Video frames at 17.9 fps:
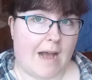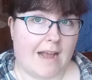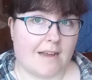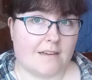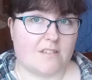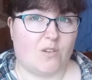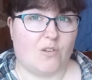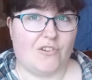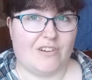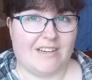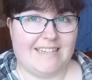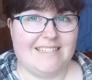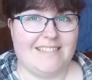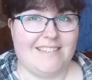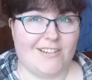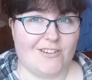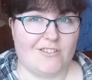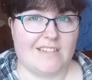so they're easier
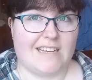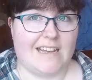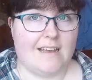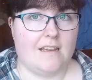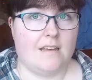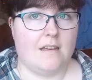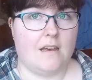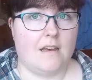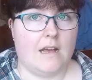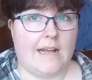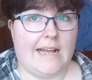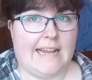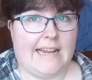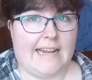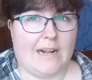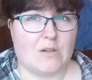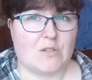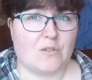to get in and
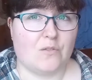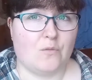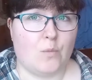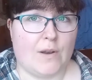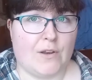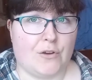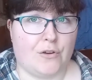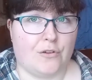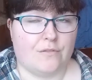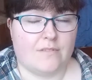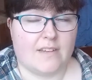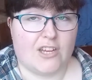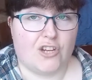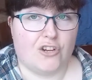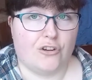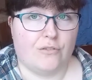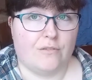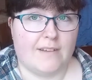out of when you're, you know,
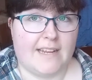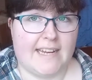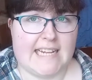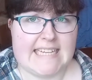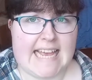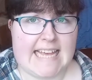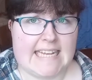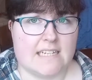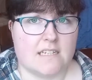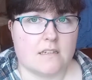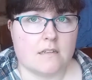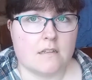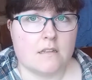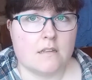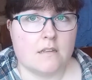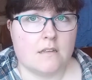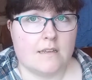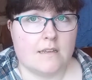in a tent
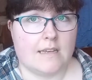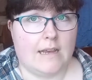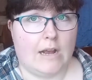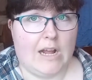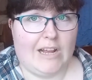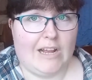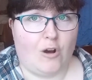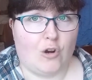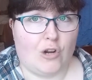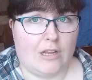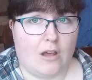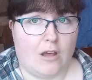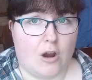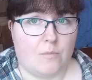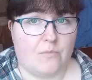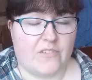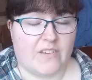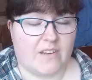on a LARP
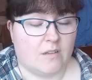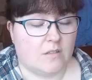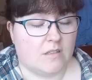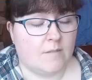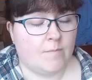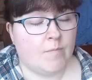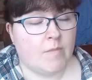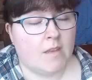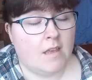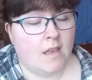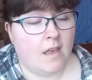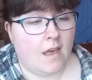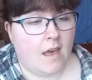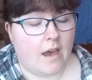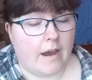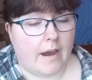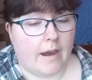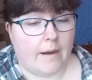field.
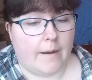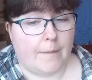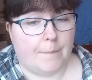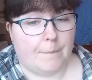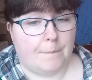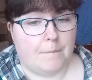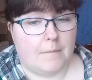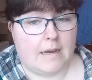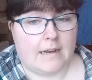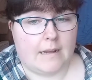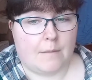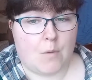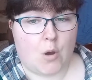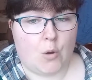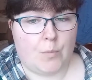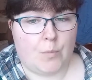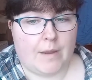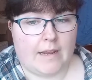And I'm
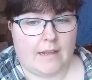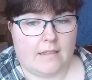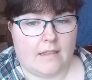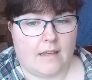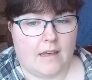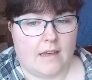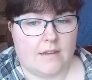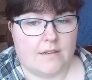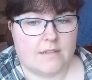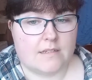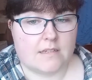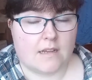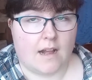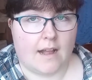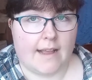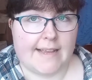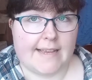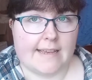hoping that I
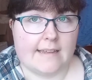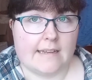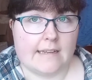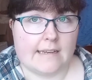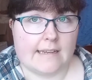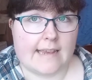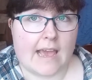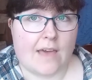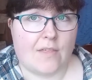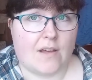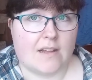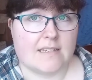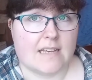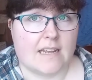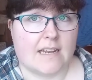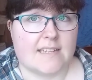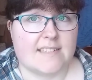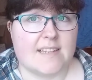can get that done at
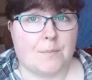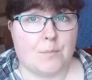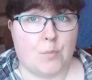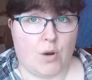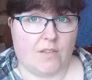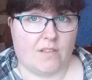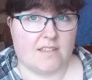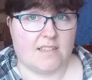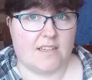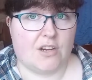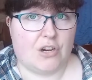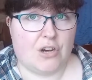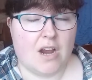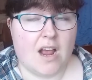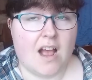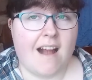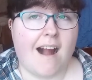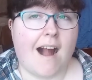some point this year.
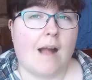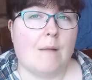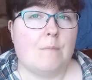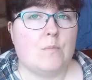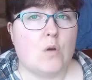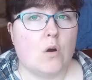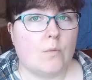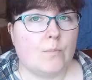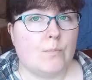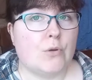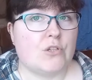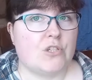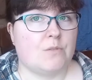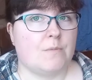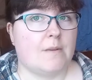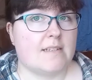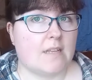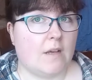I'm not pushing
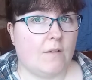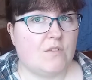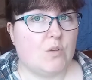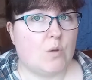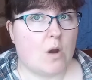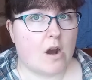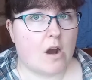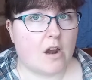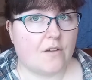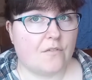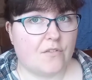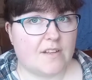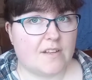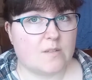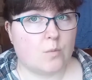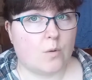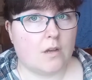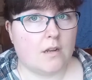myself too hard for this
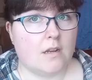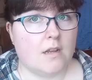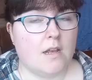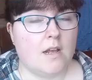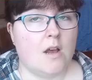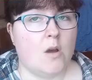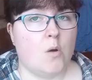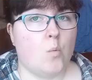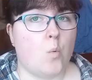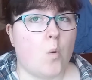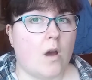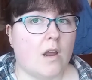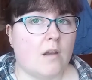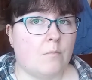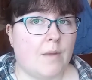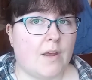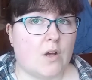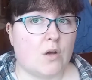one. One,
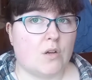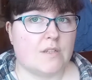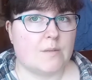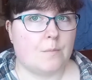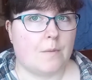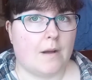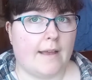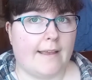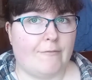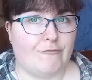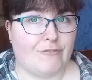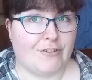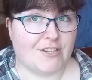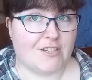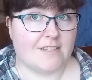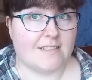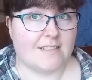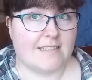because my
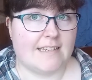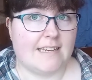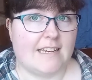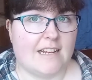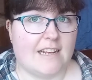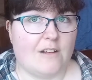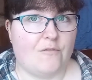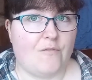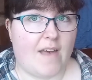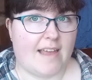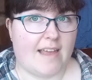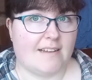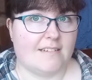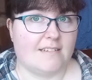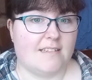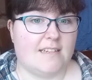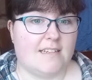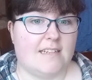Regency event
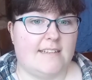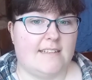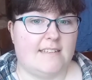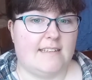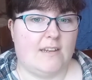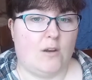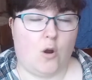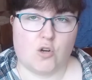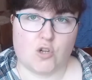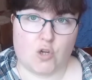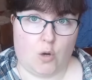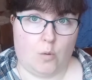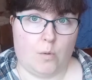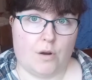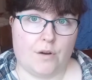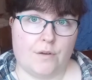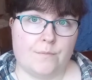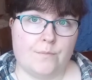is in October,
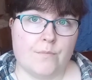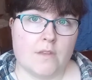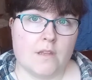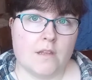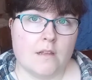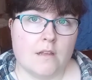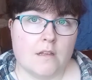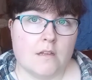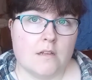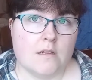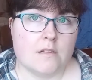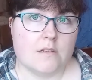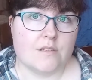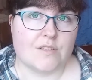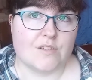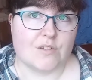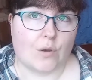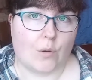
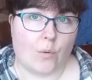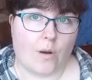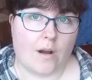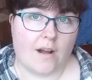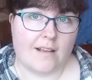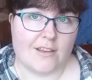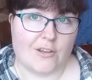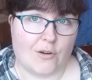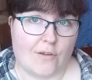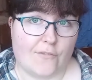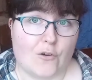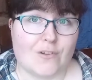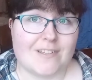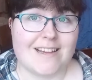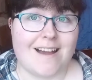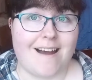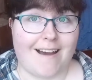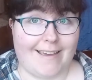so, you know, I've got
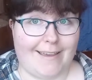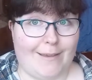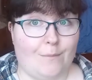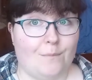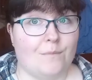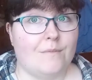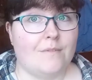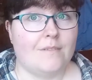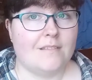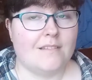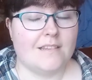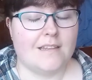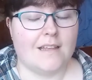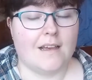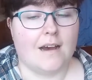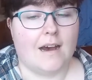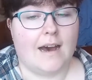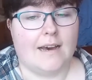time.
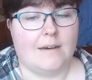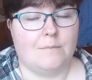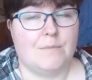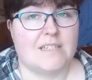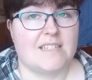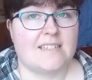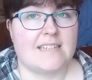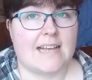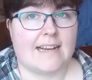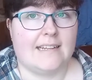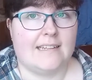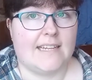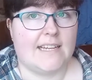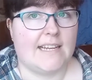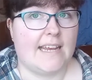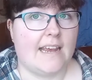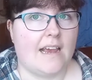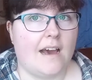But
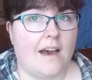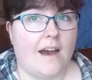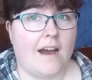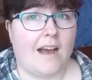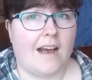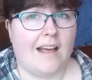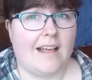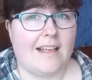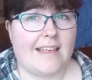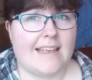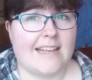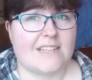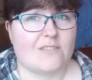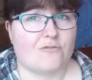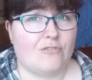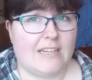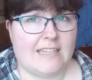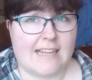secondly, it's really
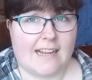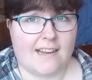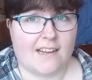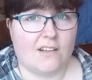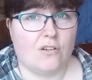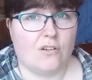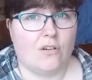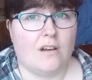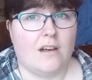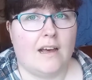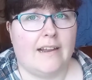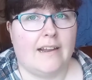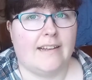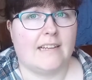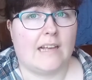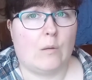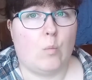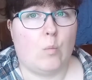technical and I
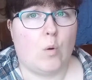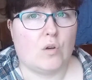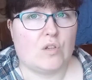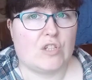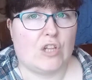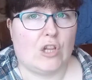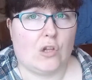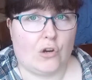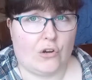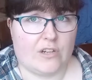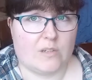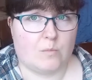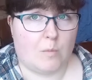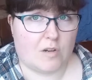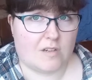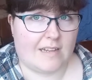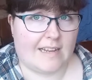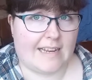want to learn as much as
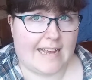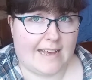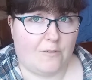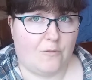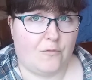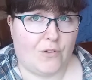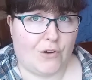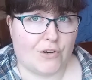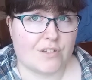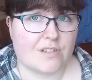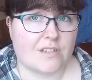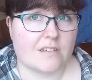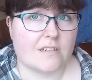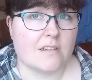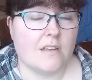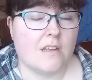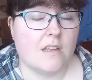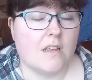I can first.
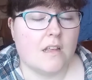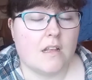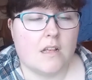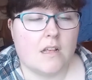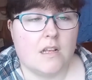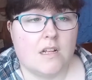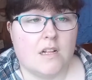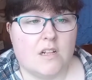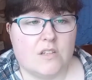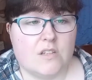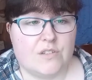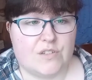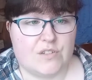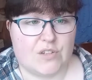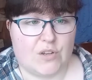So,